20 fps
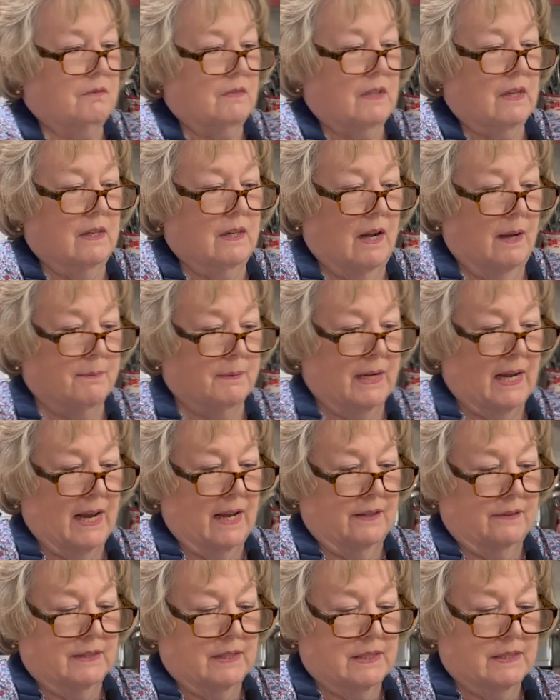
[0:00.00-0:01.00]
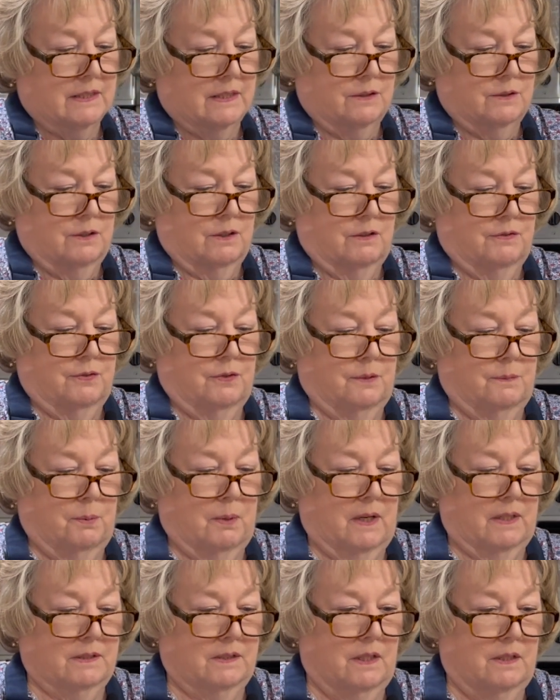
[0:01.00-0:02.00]
And I'm going to add these into the food
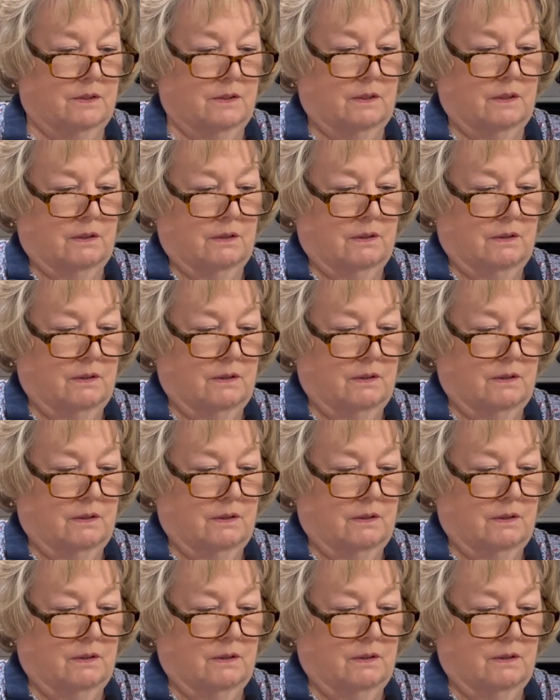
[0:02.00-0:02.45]
processor.